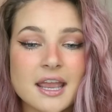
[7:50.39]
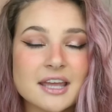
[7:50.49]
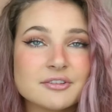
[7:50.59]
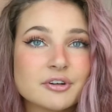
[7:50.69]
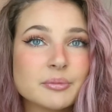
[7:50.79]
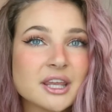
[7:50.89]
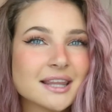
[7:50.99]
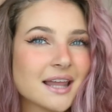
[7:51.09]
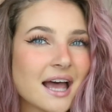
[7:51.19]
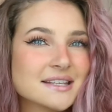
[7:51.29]
And for me, it
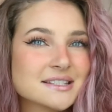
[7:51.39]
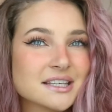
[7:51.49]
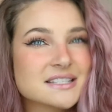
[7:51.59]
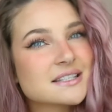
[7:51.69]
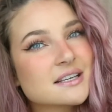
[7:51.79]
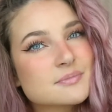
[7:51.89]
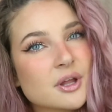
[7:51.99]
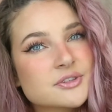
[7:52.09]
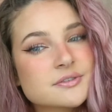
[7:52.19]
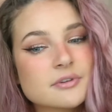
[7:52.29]
lasts like six
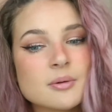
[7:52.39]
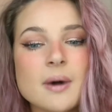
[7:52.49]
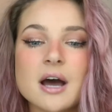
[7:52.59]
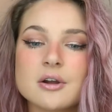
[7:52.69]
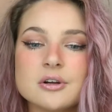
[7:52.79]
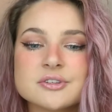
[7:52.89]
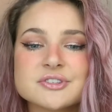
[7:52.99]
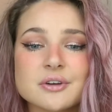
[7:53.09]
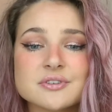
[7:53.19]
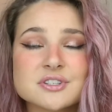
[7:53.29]
months for a bottle,
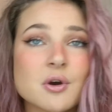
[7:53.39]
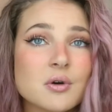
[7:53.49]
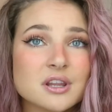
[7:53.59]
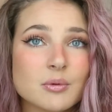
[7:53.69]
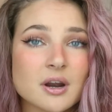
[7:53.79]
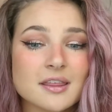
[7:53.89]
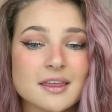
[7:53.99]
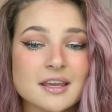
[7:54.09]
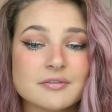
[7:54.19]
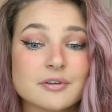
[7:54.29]
so it's totally worth
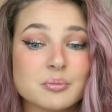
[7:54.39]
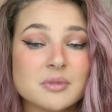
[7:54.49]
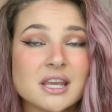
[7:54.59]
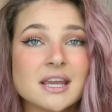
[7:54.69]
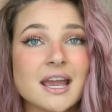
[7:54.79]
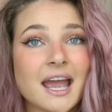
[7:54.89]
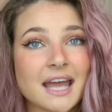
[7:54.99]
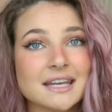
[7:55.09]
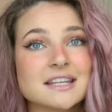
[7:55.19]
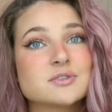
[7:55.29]
it for me,
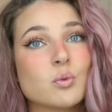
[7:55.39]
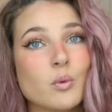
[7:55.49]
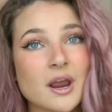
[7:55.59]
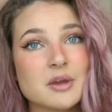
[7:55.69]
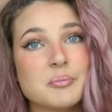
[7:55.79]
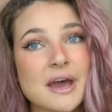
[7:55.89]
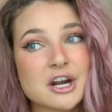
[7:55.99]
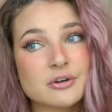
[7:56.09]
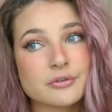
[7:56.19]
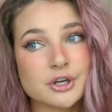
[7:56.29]
and it's way
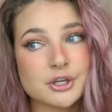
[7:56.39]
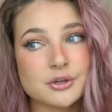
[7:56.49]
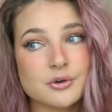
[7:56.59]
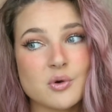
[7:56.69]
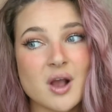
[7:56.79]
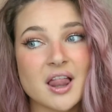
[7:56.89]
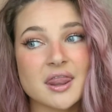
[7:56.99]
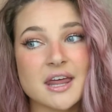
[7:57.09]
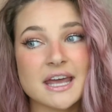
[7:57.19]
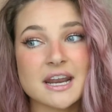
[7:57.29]
better for you
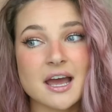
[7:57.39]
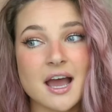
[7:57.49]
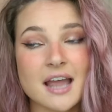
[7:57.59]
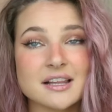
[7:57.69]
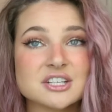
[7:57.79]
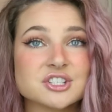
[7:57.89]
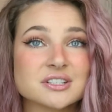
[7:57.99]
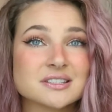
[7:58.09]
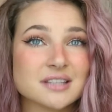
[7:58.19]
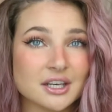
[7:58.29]
than eyelash
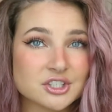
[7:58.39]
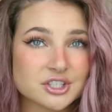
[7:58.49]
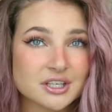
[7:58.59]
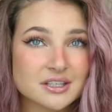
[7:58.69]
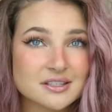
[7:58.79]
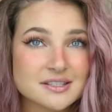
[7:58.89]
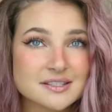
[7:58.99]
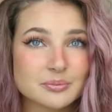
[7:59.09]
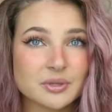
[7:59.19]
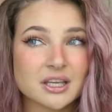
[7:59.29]

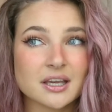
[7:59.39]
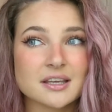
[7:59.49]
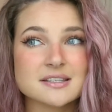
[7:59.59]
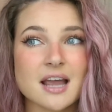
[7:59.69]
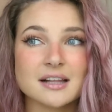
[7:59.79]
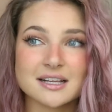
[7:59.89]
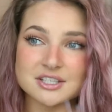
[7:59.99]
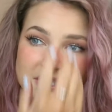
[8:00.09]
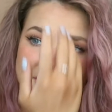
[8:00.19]
extensions, because eyelash